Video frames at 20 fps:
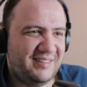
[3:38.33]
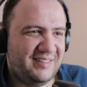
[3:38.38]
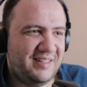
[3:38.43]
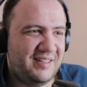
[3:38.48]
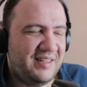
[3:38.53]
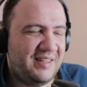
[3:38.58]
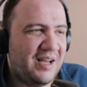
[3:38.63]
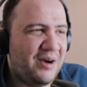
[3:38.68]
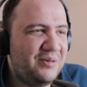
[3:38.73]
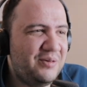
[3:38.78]

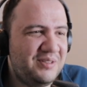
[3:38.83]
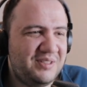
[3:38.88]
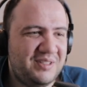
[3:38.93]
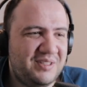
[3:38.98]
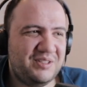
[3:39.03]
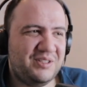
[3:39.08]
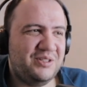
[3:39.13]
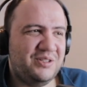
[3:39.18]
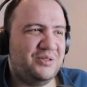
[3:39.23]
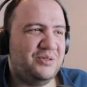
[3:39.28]
That was
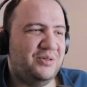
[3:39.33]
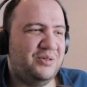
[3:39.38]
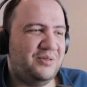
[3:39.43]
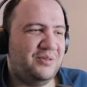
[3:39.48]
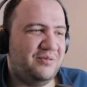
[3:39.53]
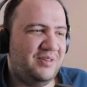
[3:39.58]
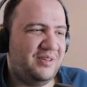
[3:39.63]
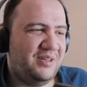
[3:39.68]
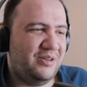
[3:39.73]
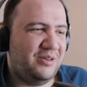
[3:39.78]
such a short
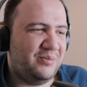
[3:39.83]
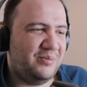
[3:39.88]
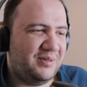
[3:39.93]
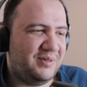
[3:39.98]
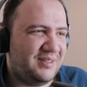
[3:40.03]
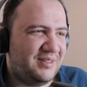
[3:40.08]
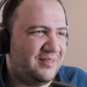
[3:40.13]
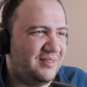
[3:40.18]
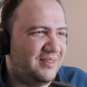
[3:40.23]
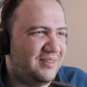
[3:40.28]
video, but
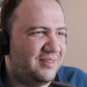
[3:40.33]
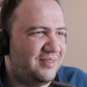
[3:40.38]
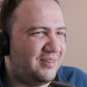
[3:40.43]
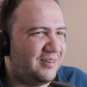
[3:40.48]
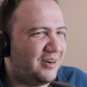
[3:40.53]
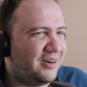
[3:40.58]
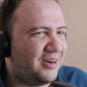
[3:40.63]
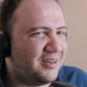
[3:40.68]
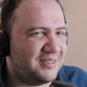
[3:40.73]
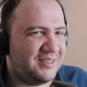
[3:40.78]

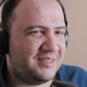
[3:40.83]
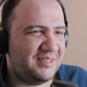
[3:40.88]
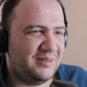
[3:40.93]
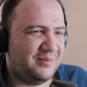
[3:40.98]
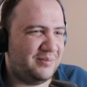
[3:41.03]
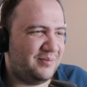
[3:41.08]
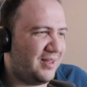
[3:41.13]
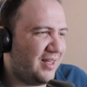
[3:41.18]
awesome.